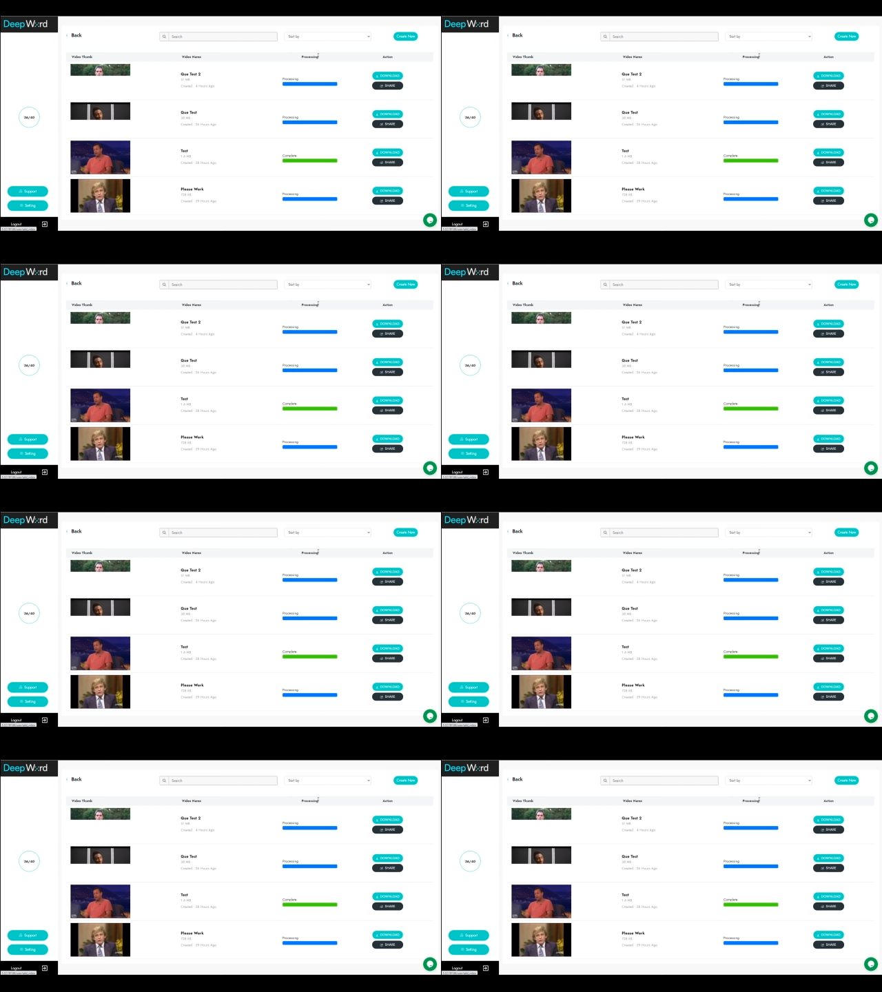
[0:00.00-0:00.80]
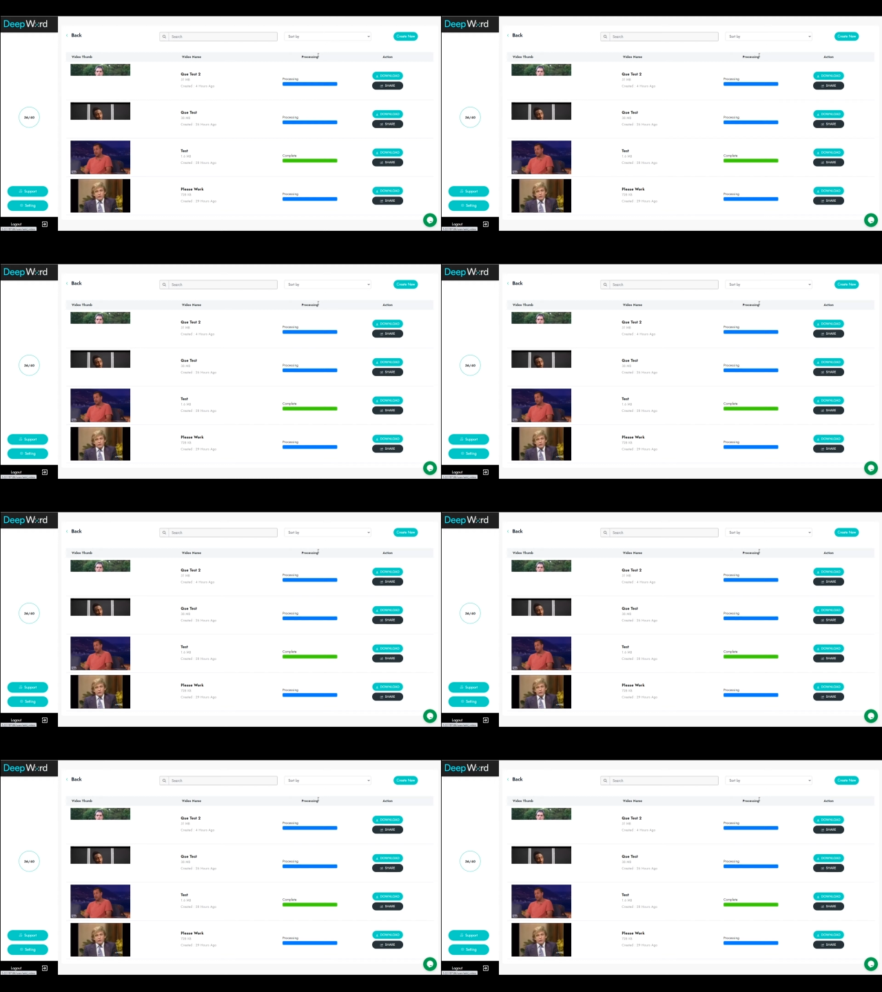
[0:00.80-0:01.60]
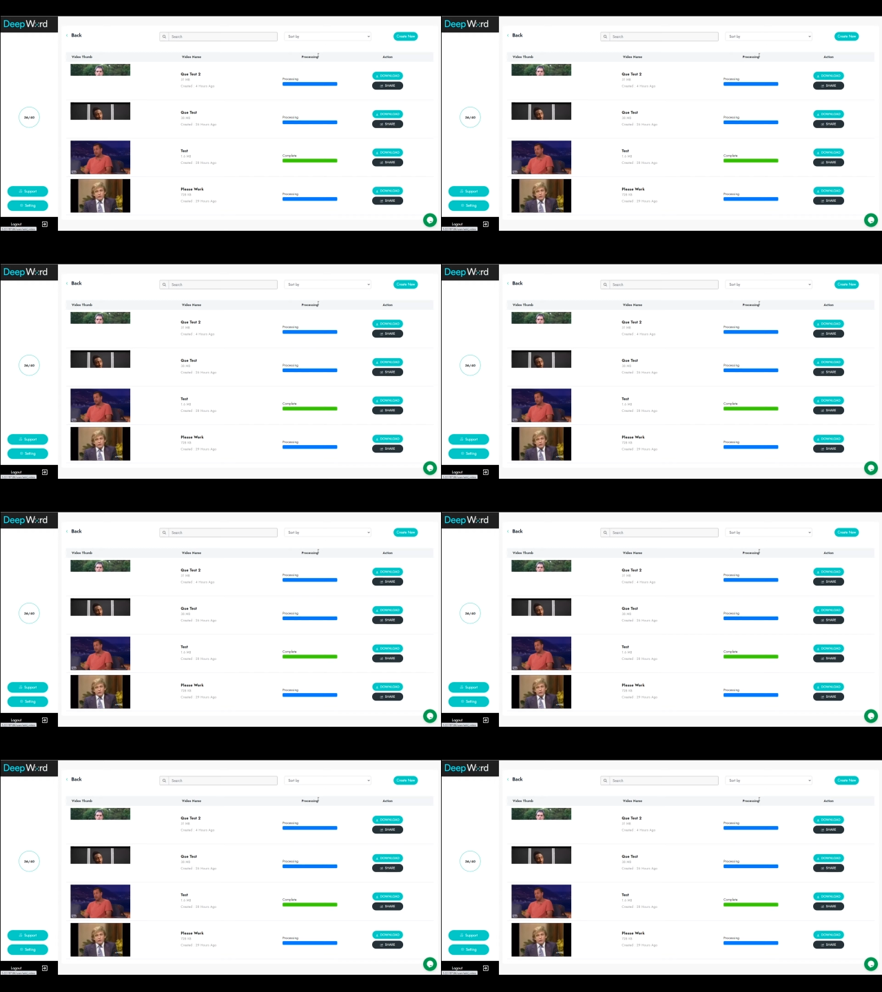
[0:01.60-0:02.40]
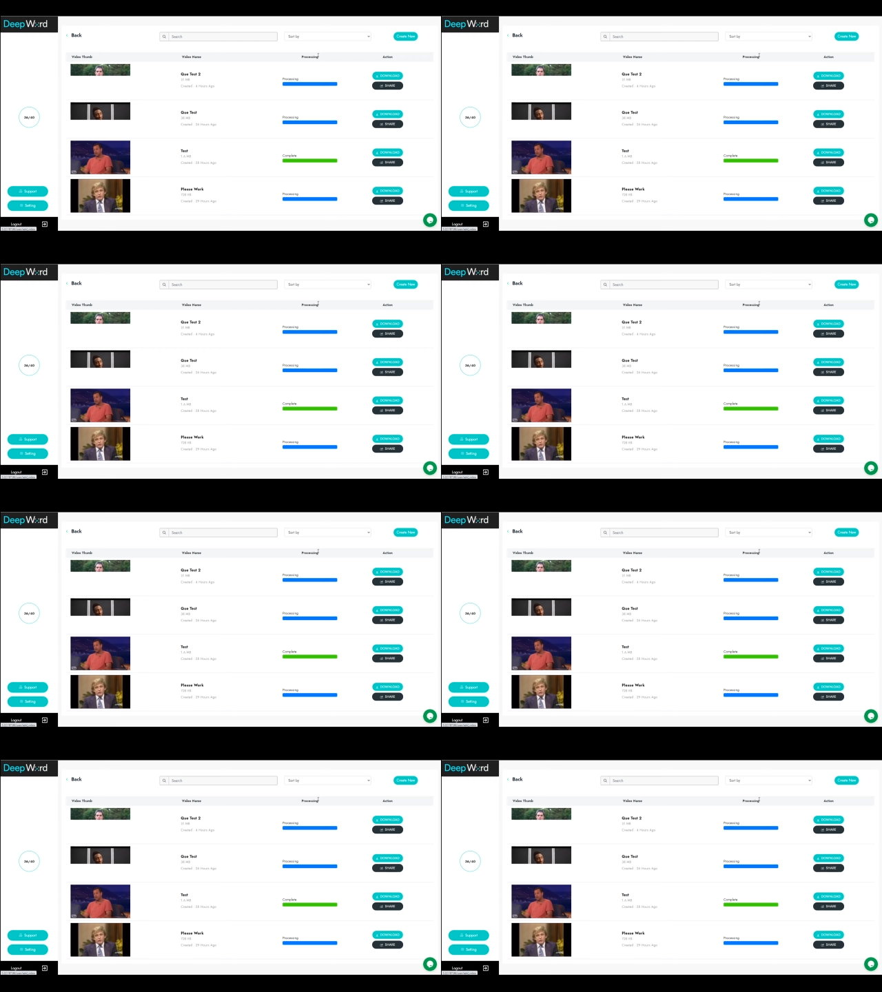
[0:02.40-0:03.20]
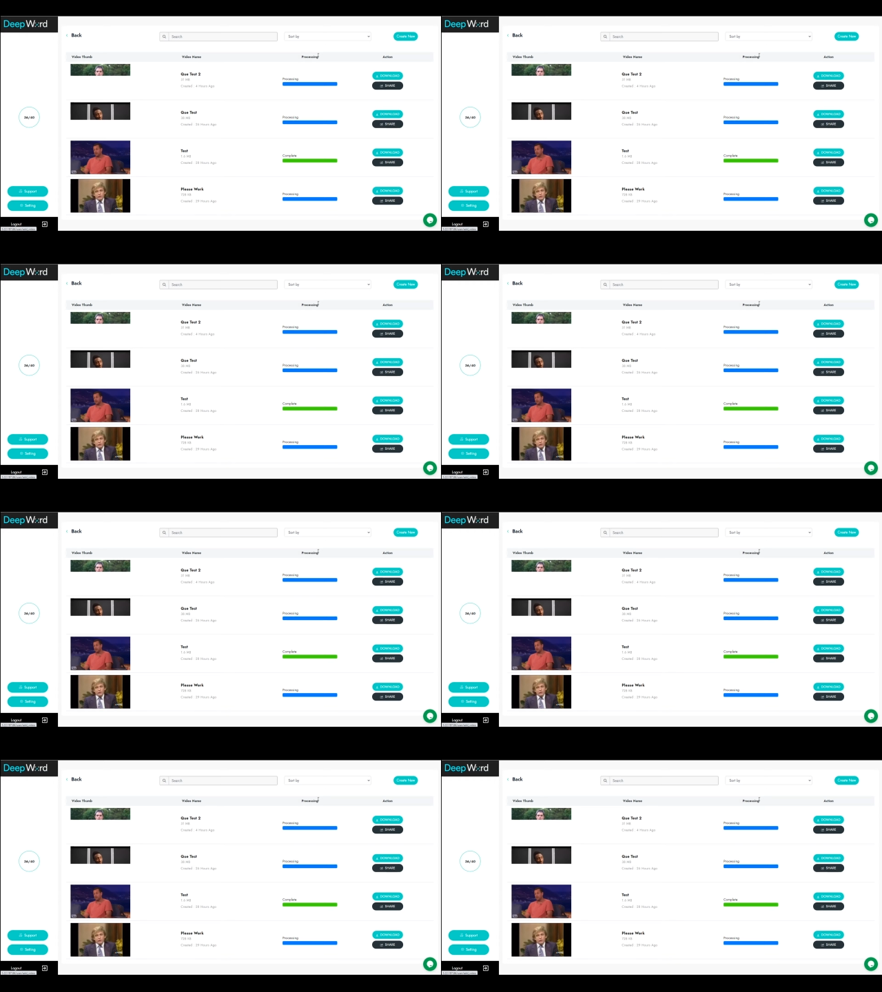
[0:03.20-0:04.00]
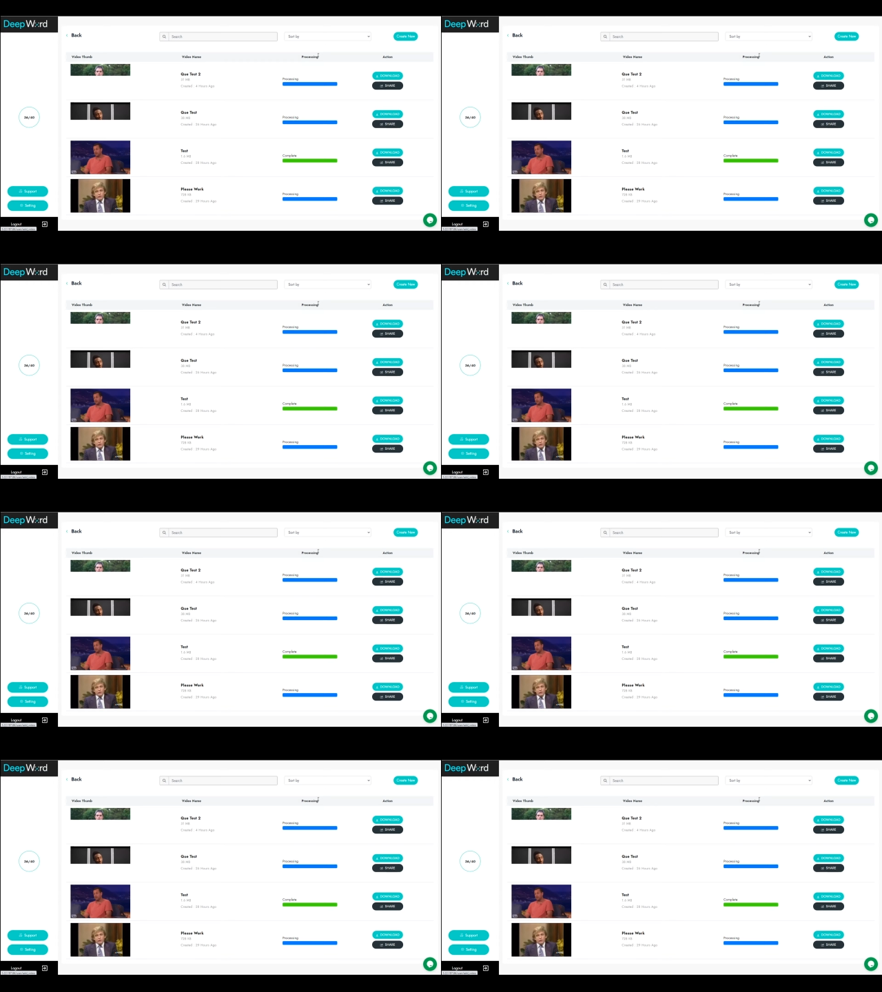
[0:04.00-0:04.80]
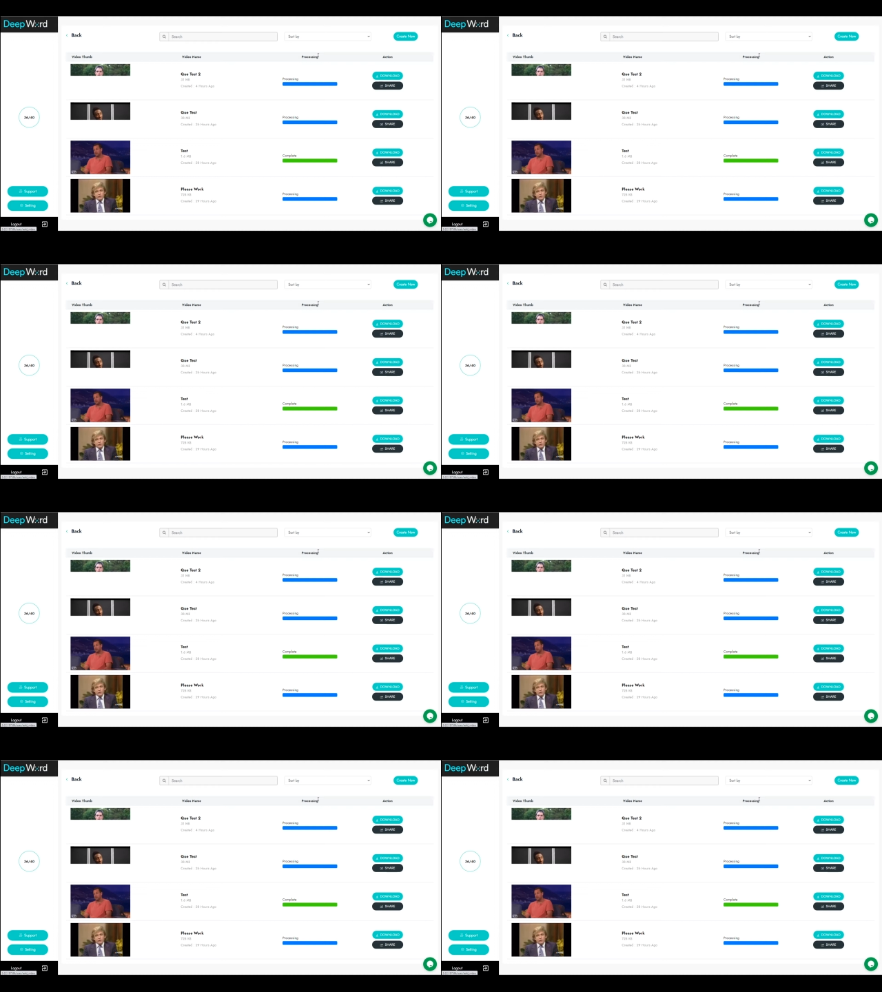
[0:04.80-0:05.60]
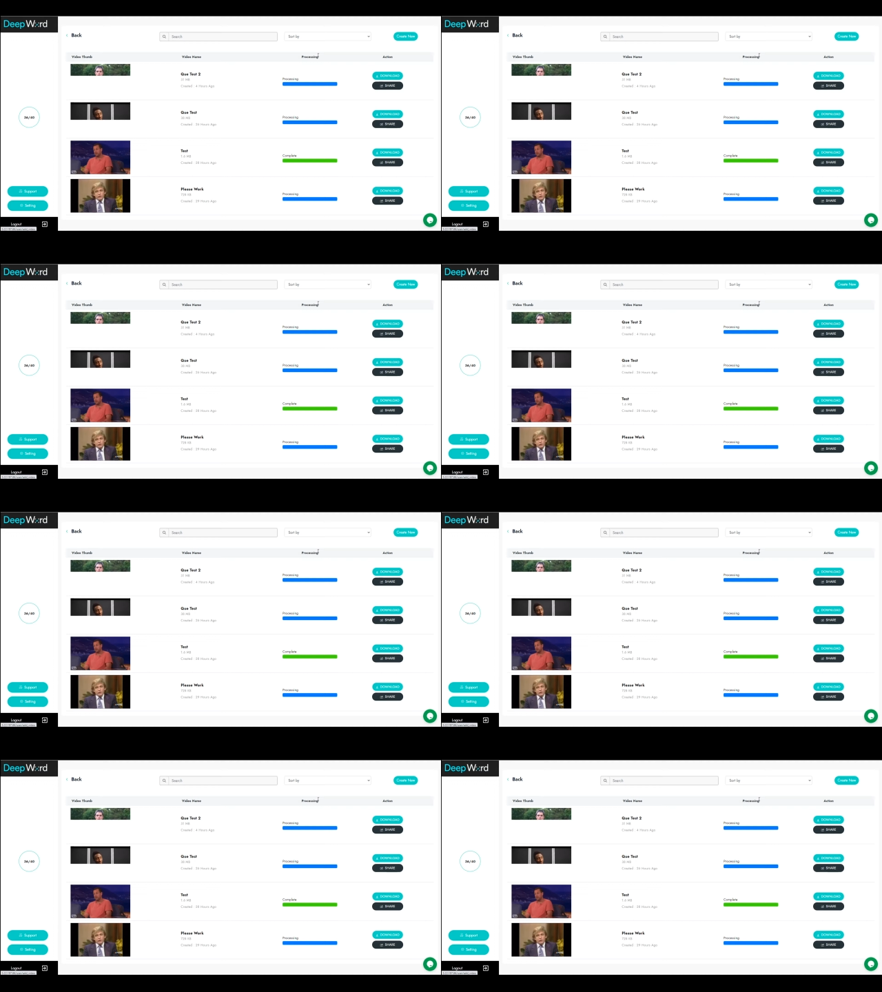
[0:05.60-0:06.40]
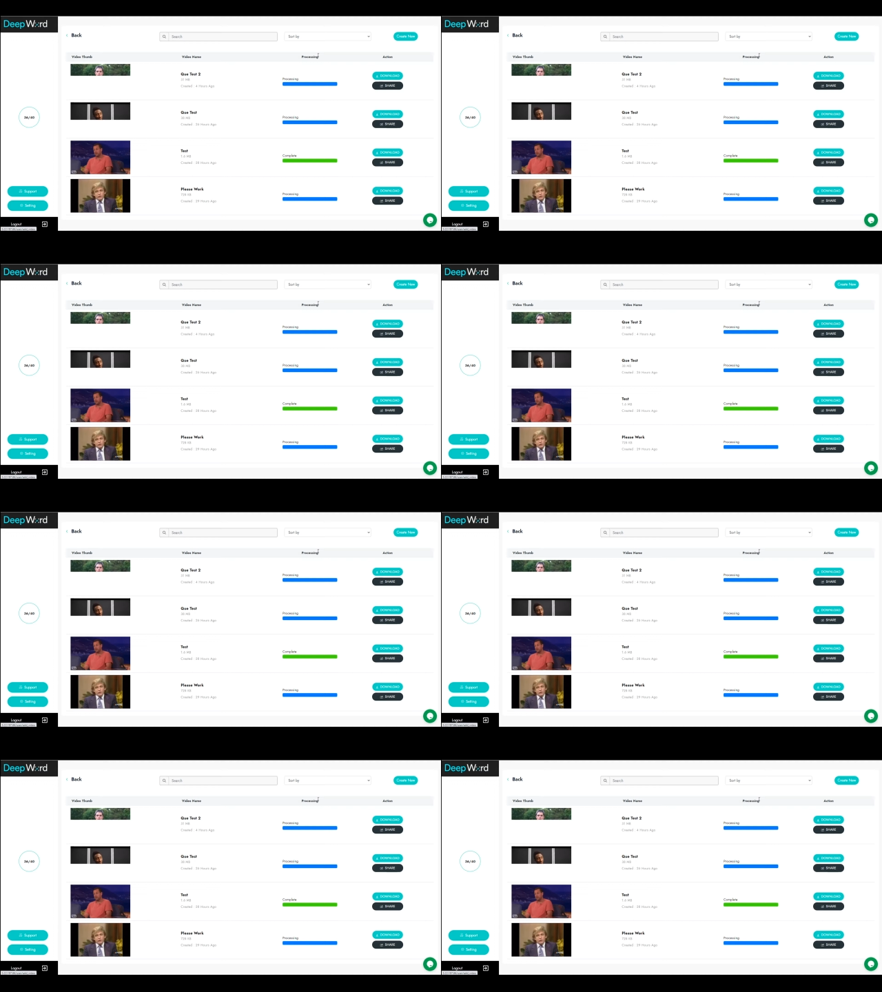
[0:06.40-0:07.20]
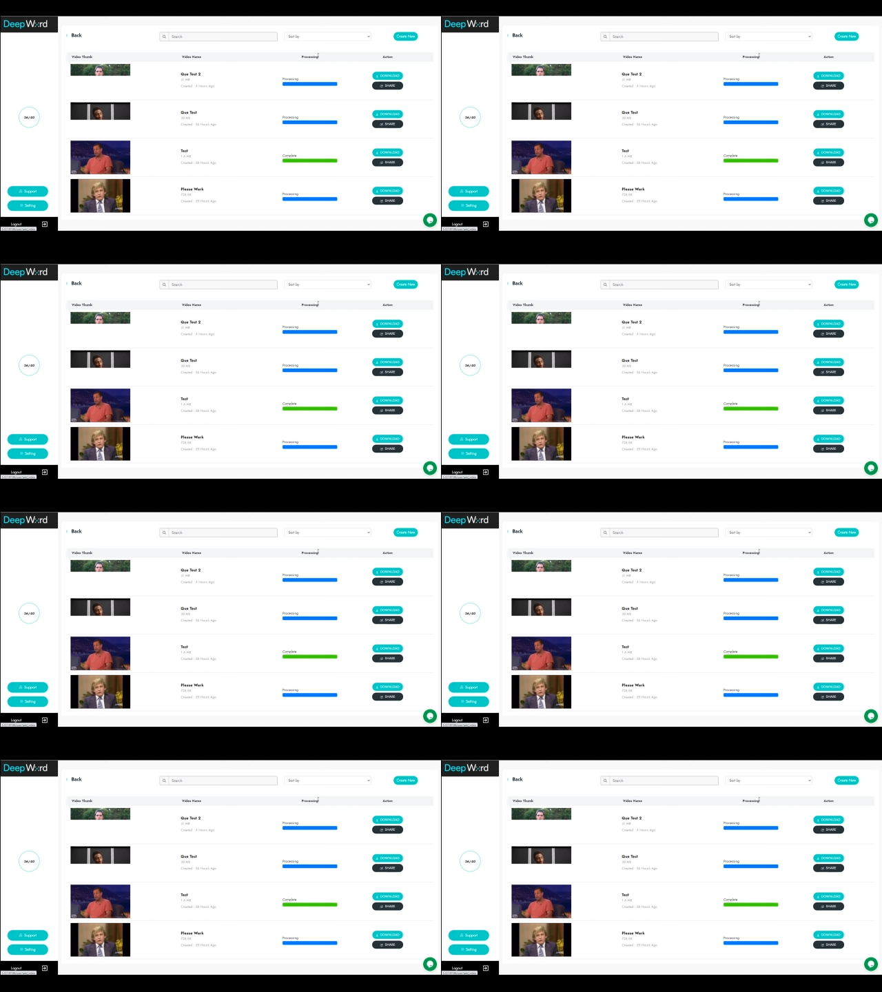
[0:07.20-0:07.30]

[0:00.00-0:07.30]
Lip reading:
No face is visible, so there are no lips to read.